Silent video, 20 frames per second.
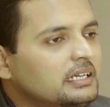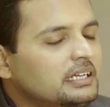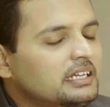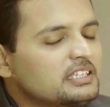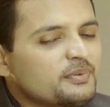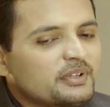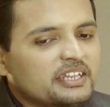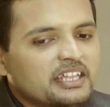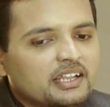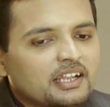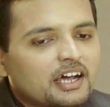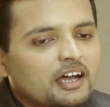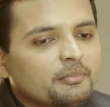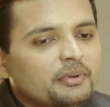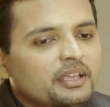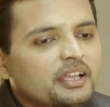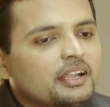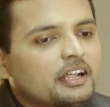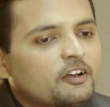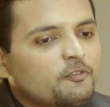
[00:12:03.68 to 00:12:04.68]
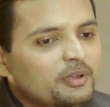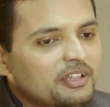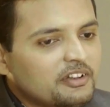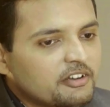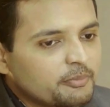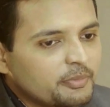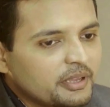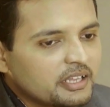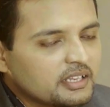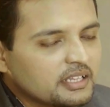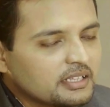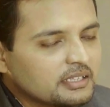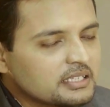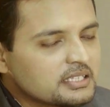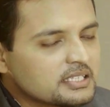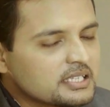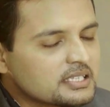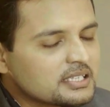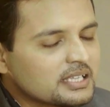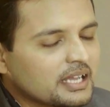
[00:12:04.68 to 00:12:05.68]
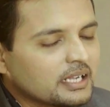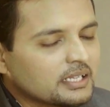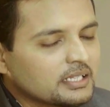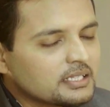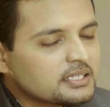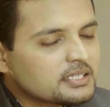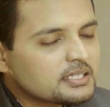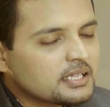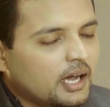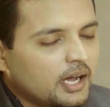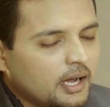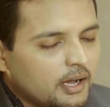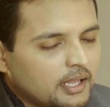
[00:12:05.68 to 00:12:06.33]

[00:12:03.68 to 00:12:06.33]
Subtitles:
It's very alarming, and I've been repeating this, is that it's